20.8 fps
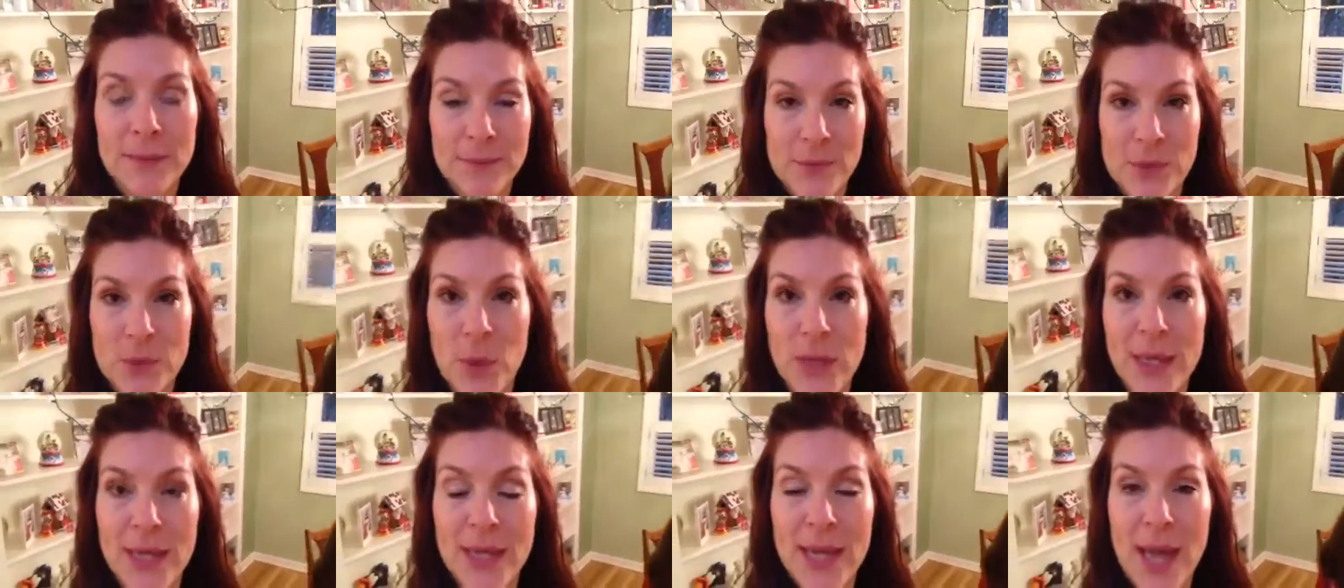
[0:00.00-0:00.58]

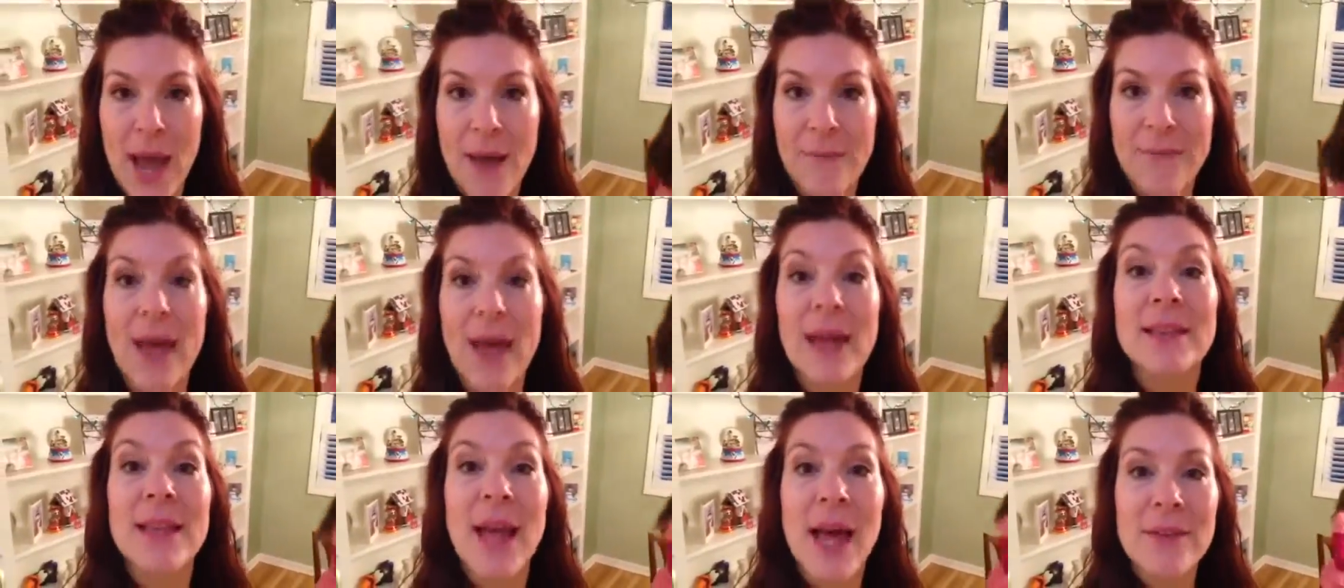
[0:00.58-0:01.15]
So I can have
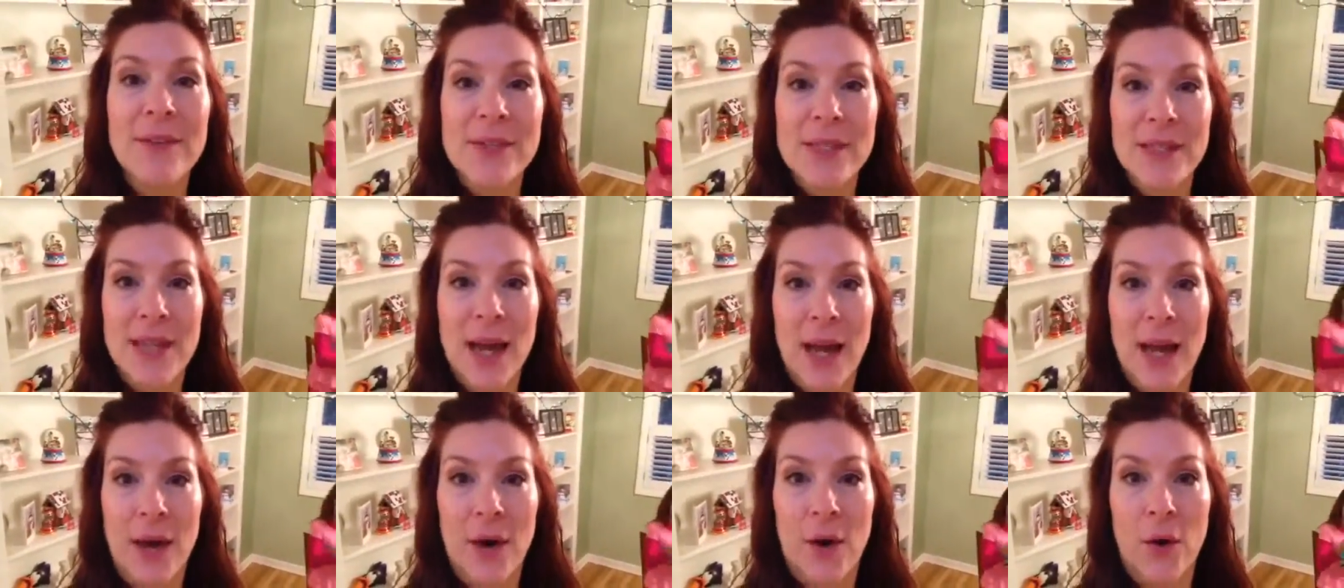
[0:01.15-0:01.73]
that
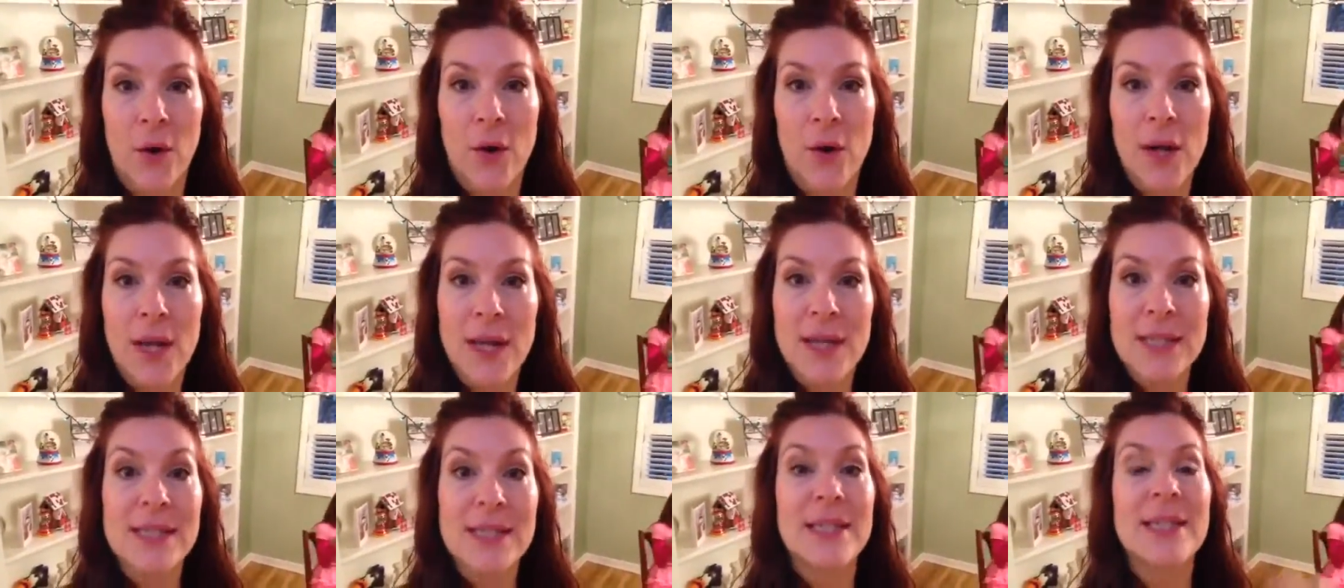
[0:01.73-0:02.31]
lifestyle
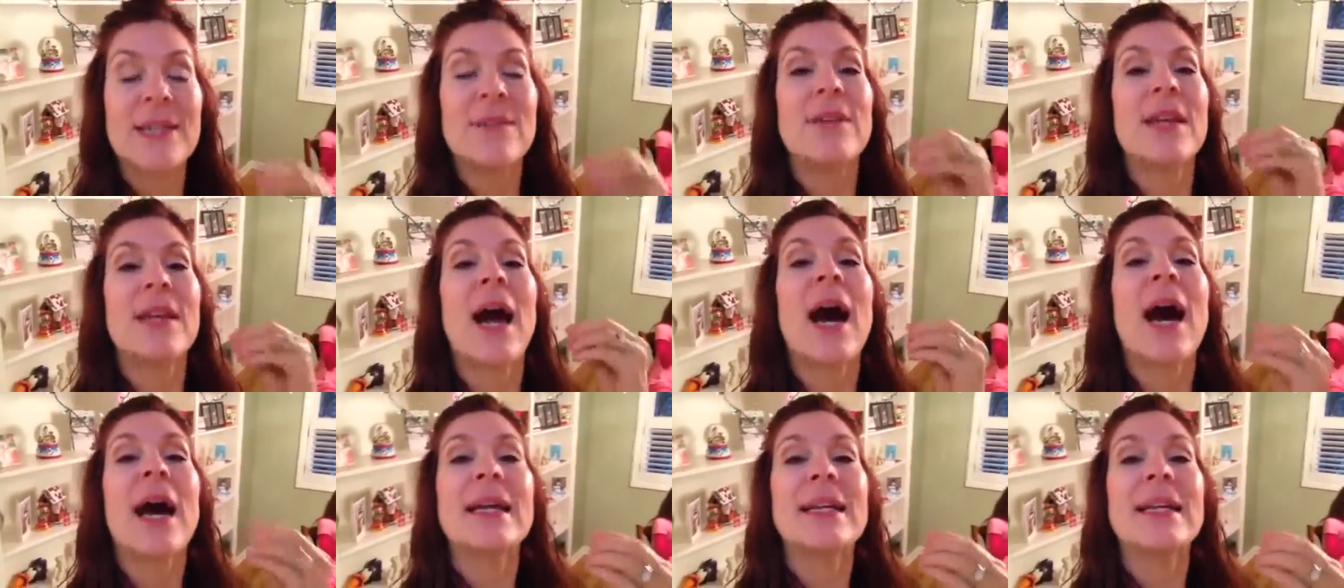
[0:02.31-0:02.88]
to even
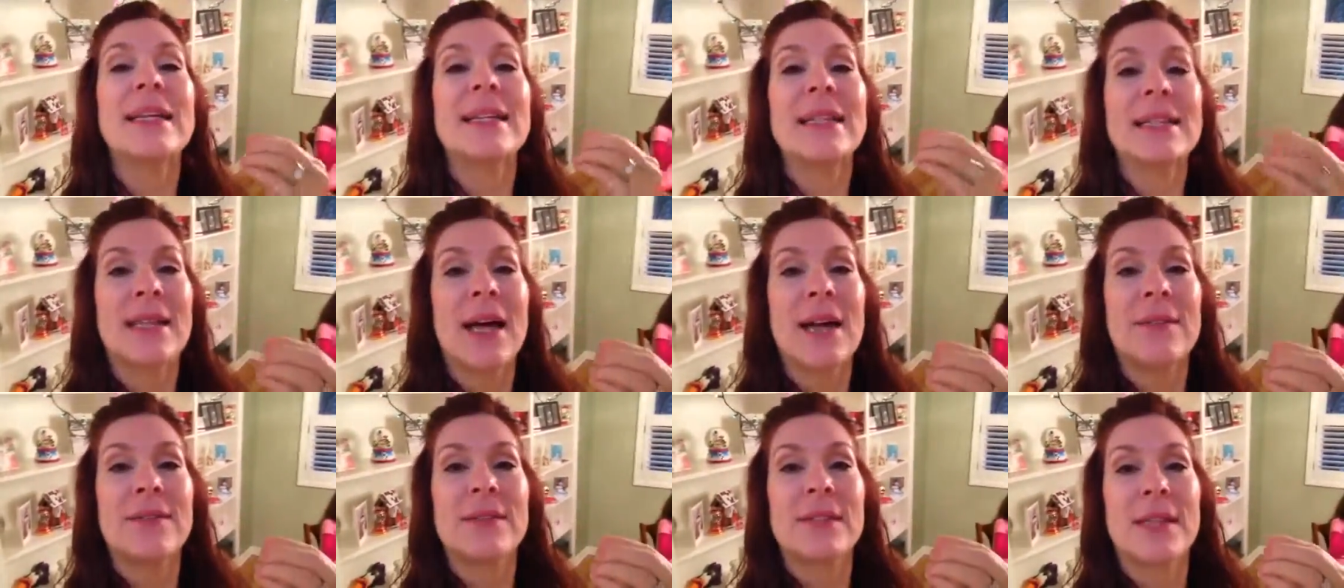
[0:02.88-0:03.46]
heighten the
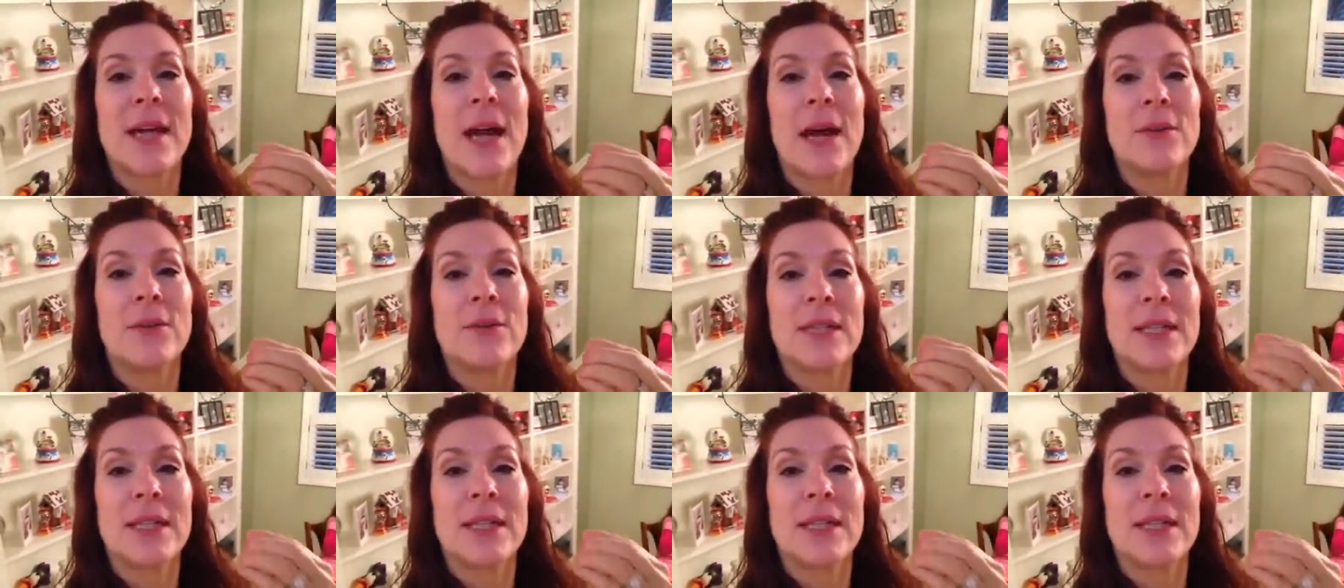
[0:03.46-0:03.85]
lifestyle,